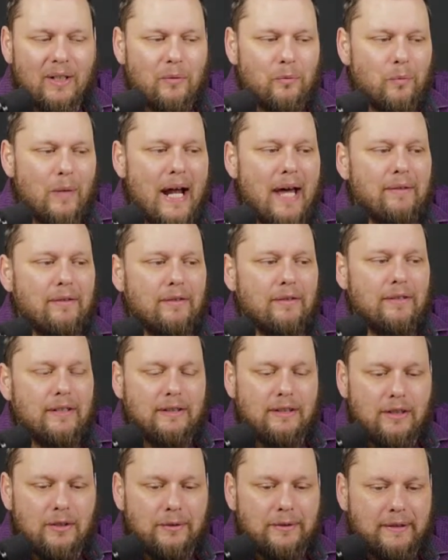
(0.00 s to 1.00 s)
rather than
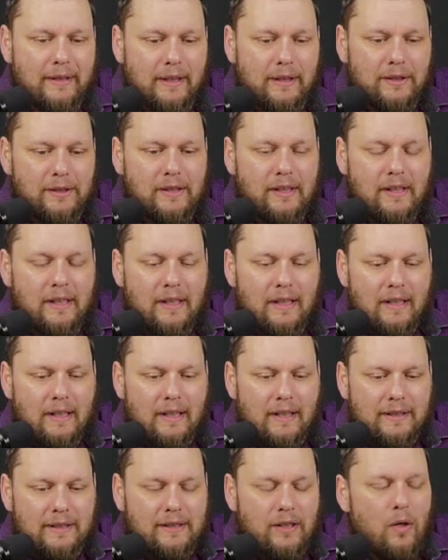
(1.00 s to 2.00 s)
usage.
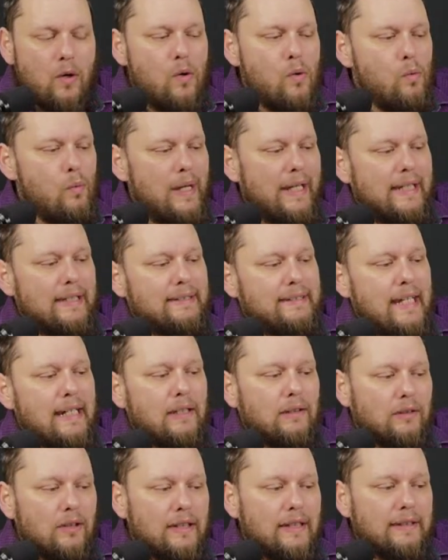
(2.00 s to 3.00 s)
So we can take a
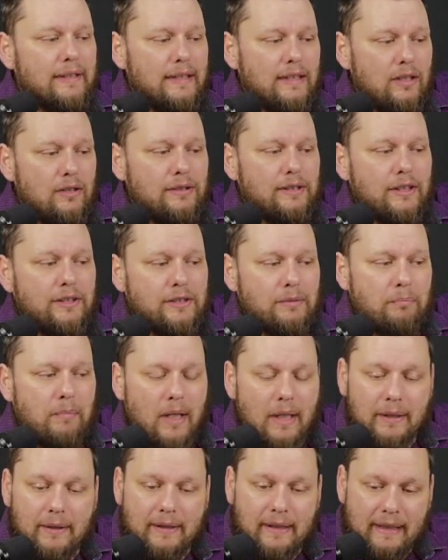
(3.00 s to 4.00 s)
look at the usage of
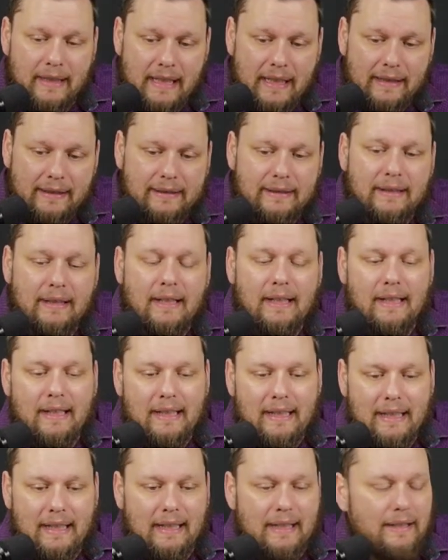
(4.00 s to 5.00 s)
monogenhs
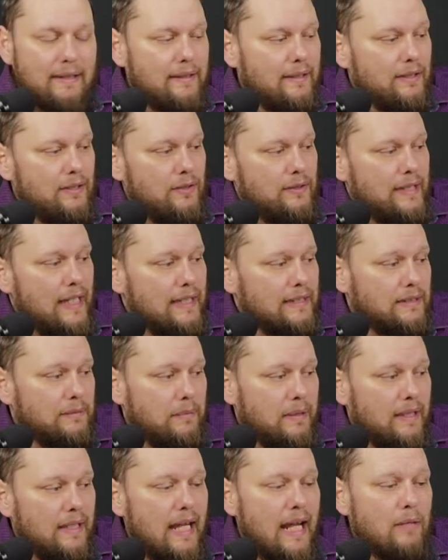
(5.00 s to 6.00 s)
in the New
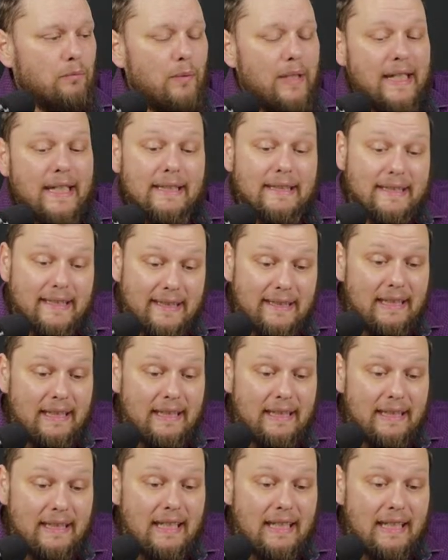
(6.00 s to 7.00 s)
Testament, and we can
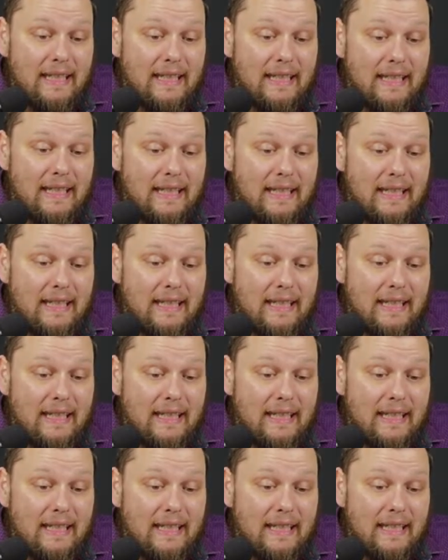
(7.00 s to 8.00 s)
see
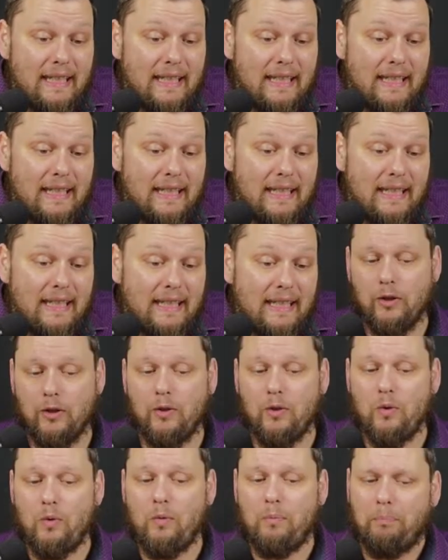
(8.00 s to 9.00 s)
that these
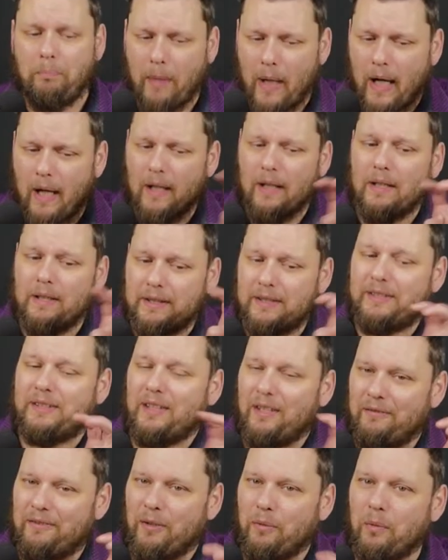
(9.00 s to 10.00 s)
two parts
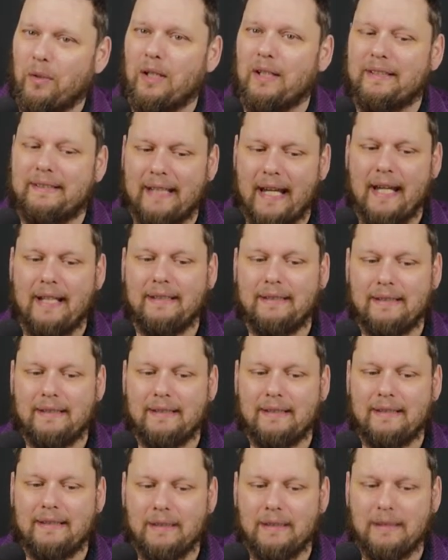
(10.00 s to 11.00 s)
of the word tend to
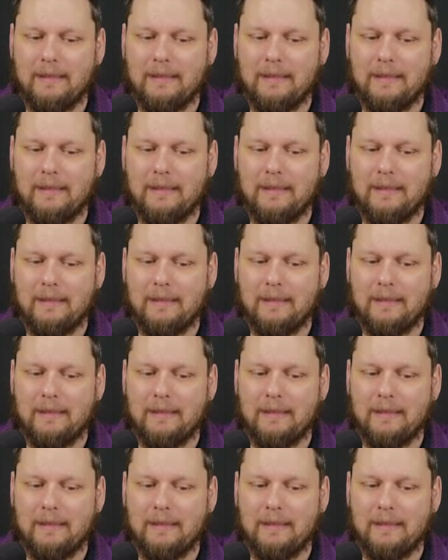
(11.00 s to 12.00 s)
play a role in its
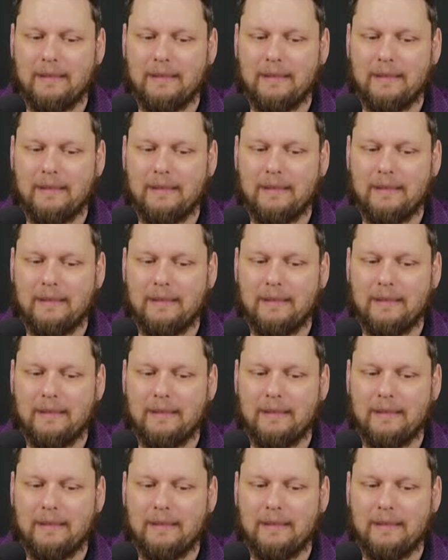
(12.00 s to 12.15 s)
meaning.